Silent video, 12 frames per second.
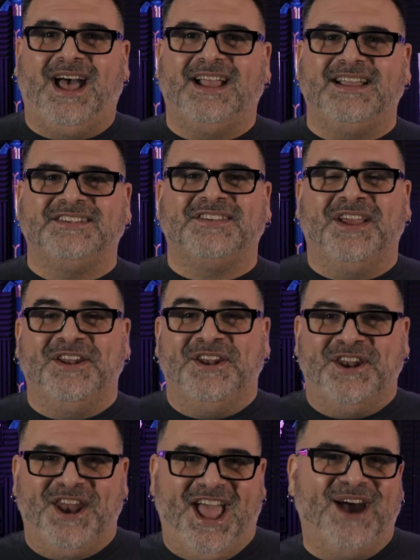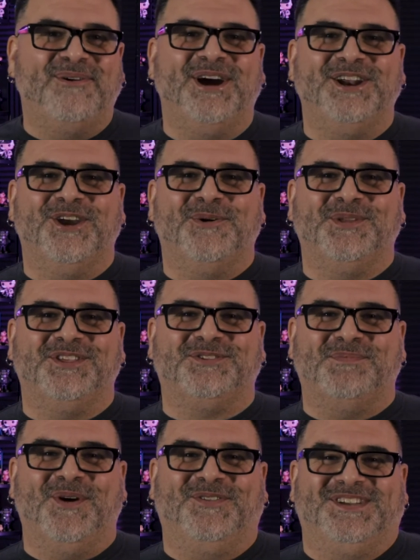I guess now I know what
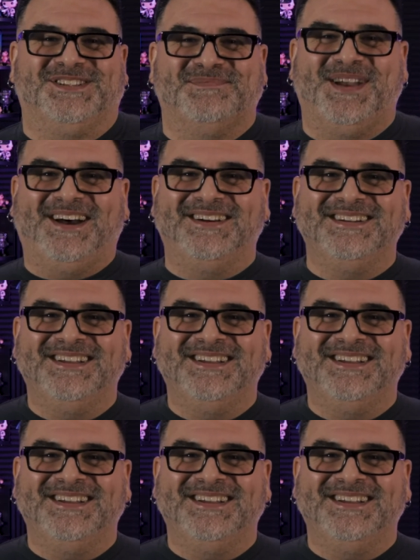this movie's about.